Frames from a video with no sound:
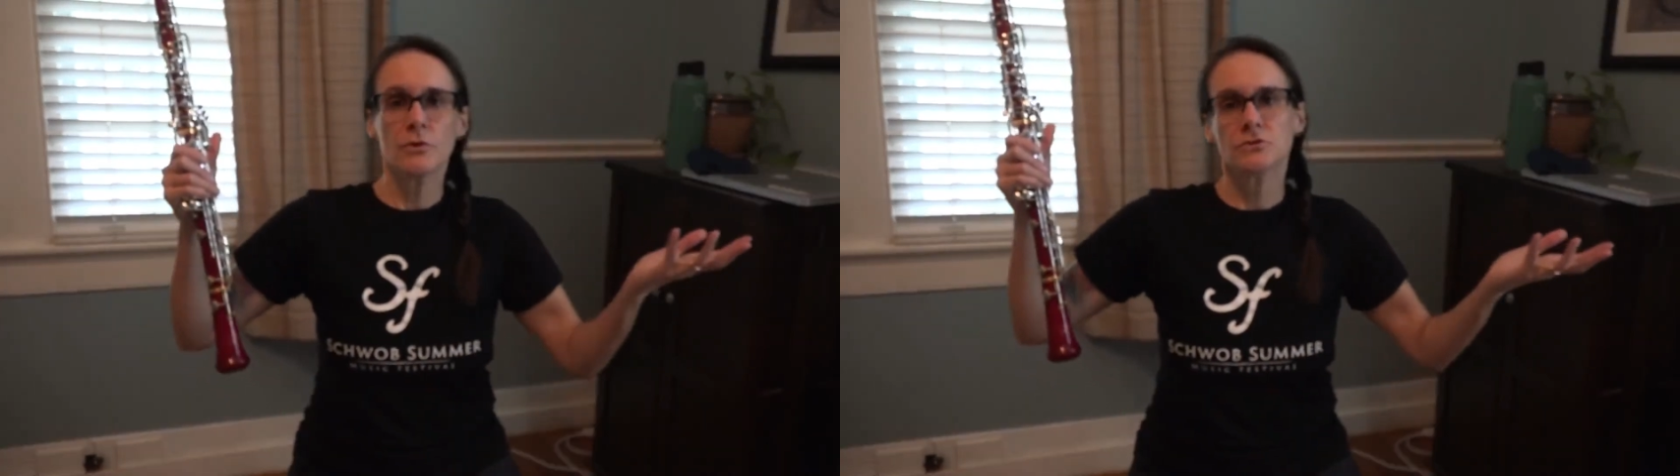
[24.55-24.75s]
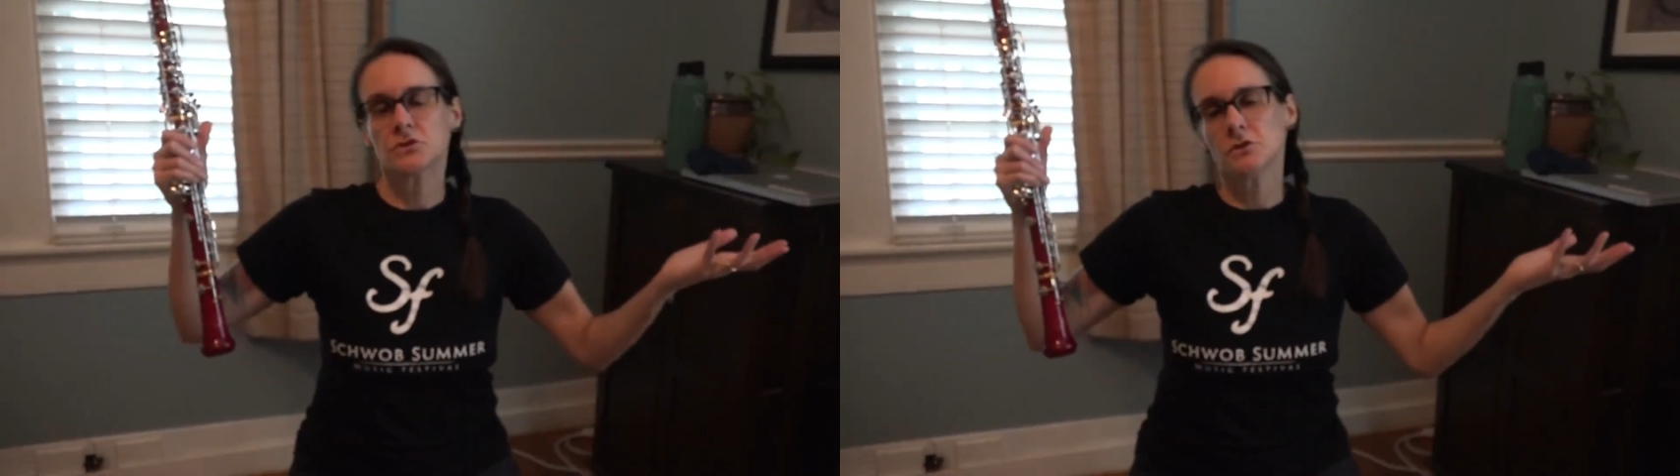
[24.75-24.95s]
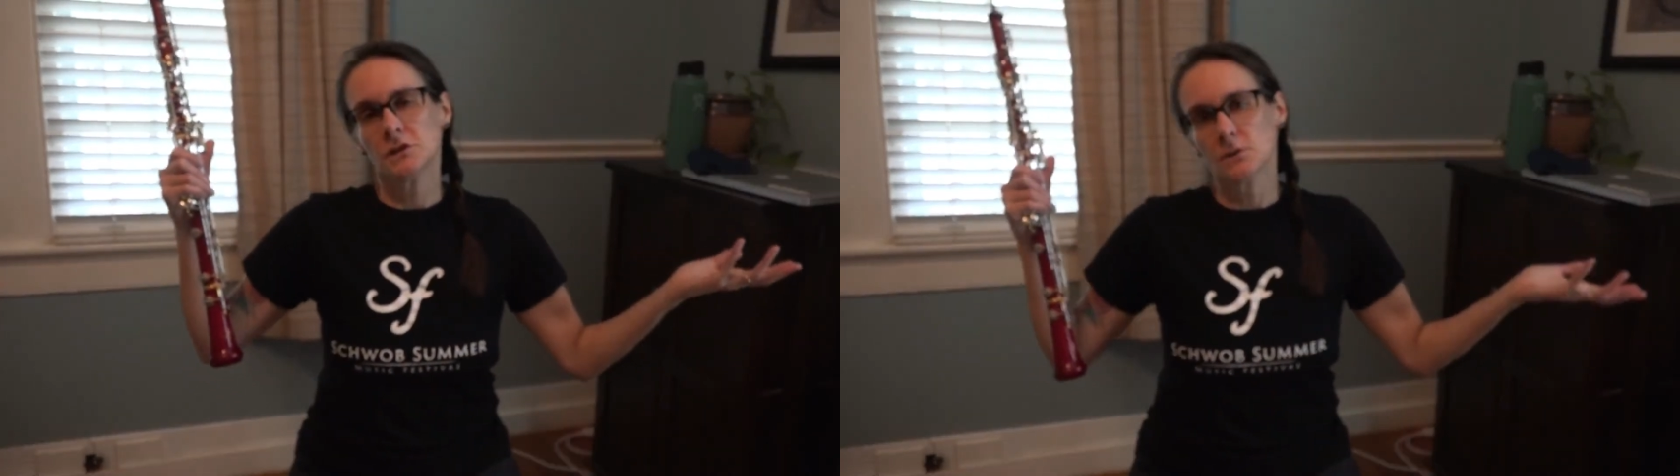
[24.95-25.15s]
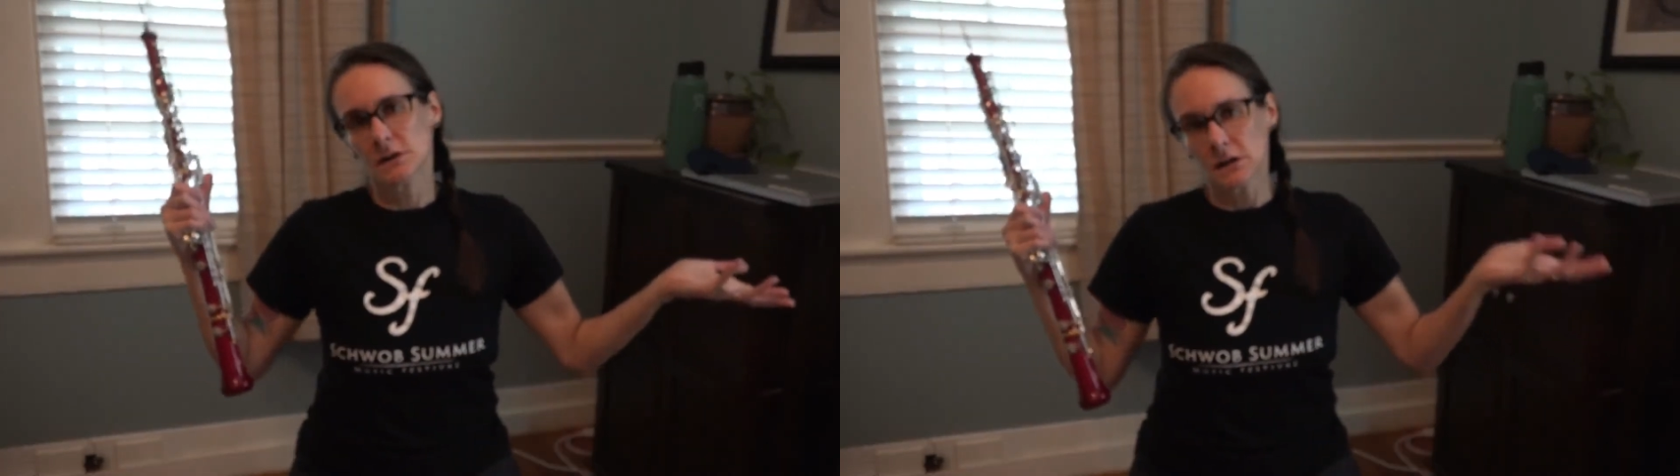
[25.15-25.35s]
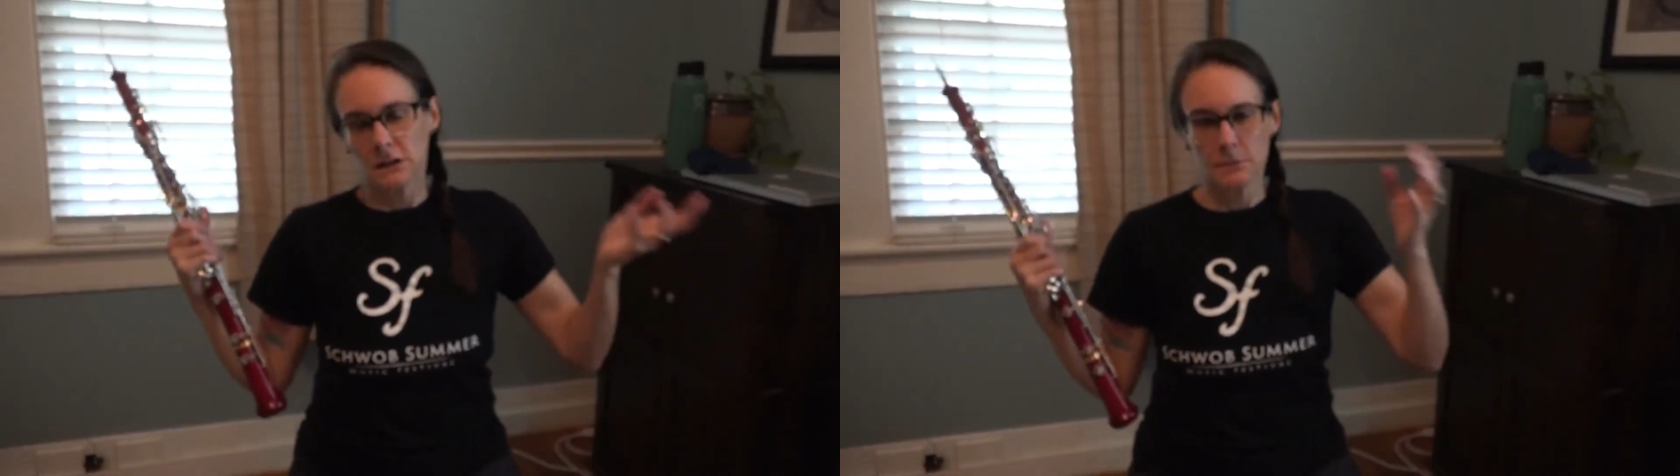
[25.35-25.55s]
studio at
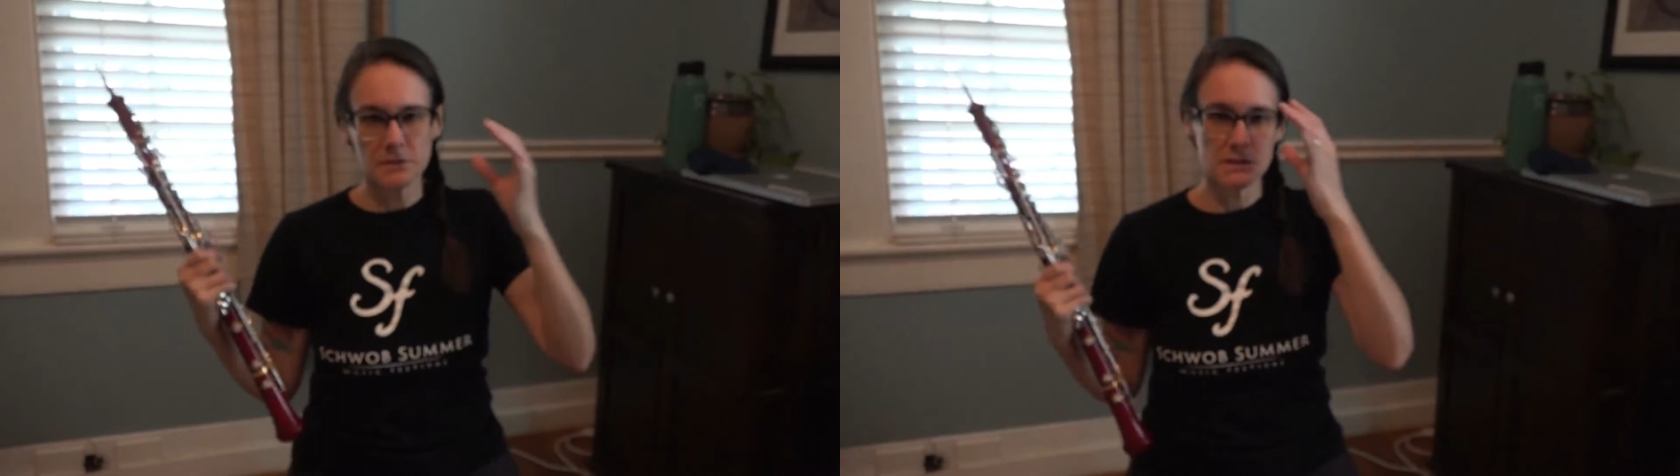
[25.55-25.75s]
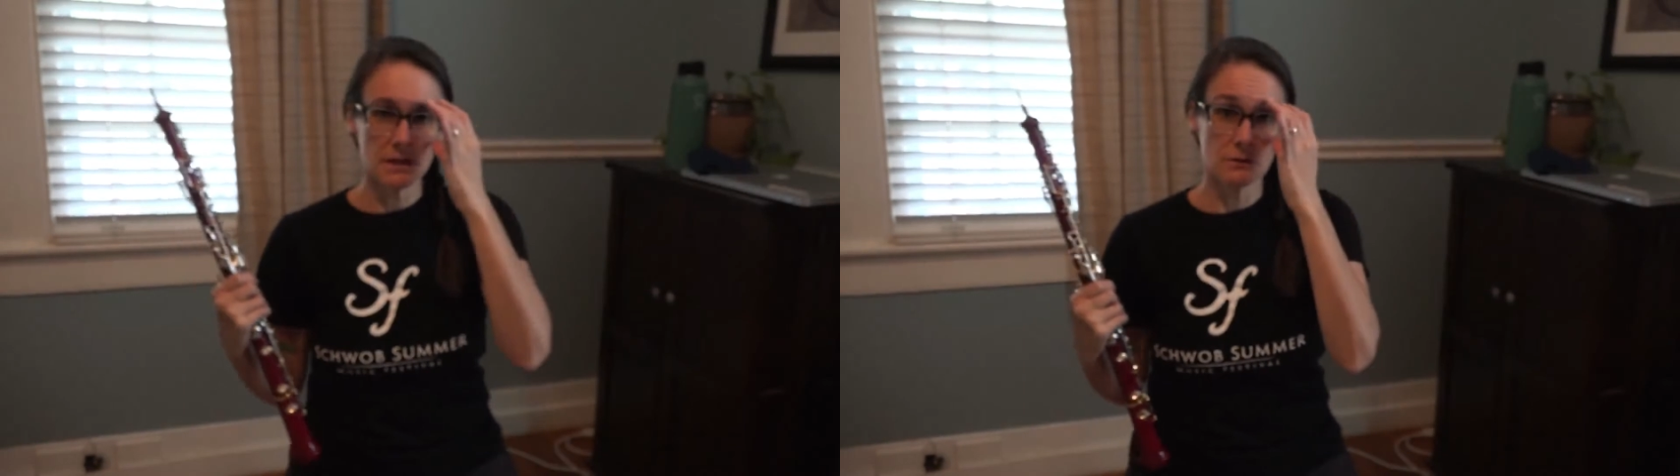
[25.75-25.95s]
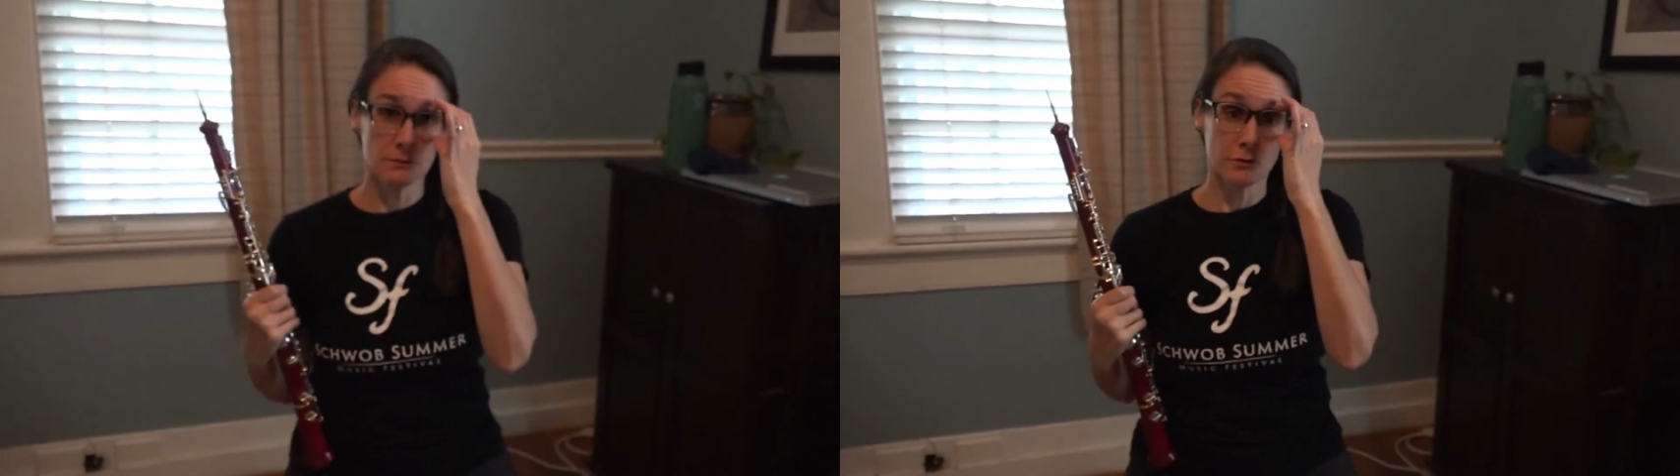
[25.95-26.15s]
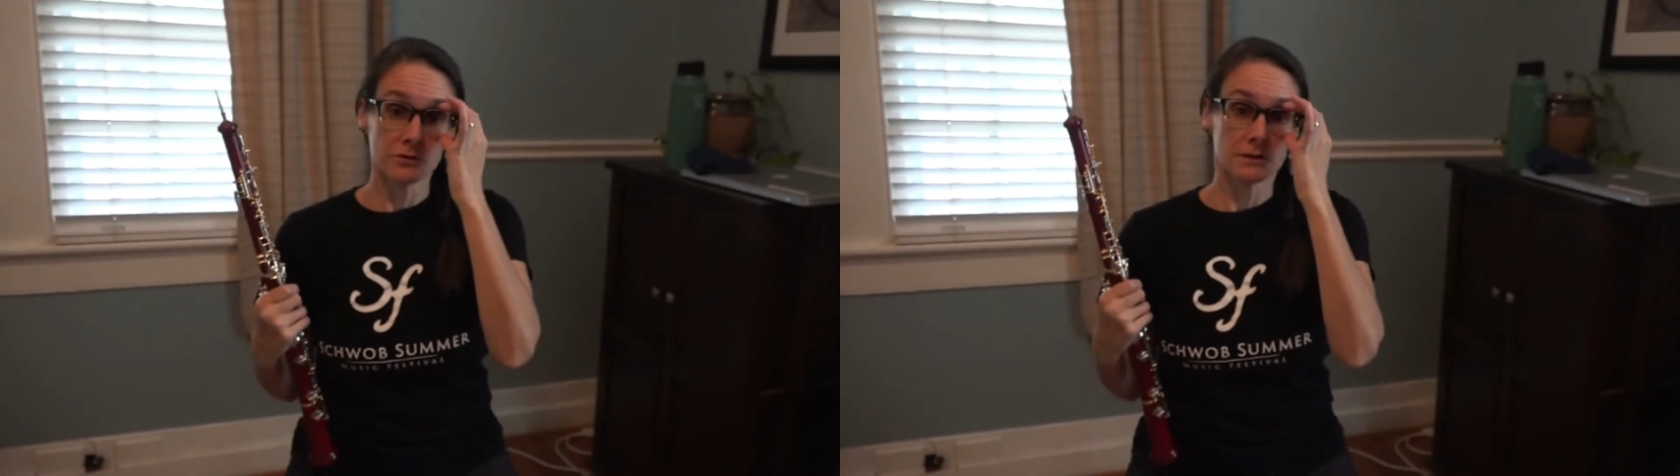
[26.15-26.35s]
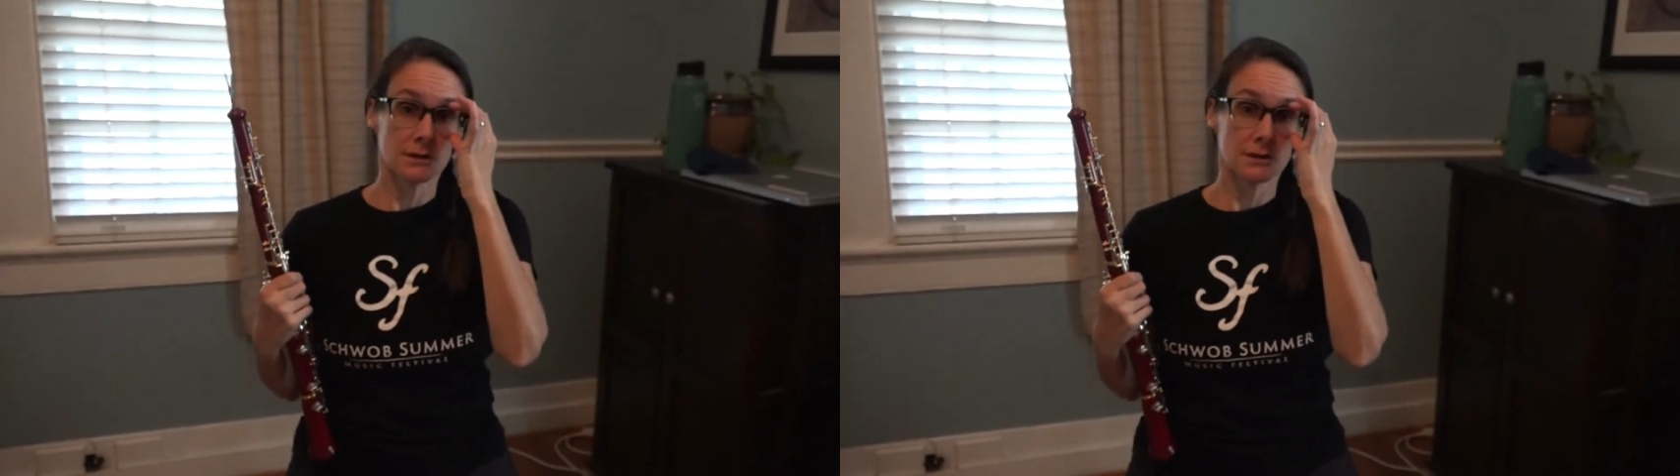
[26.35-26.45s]
Columbus State University,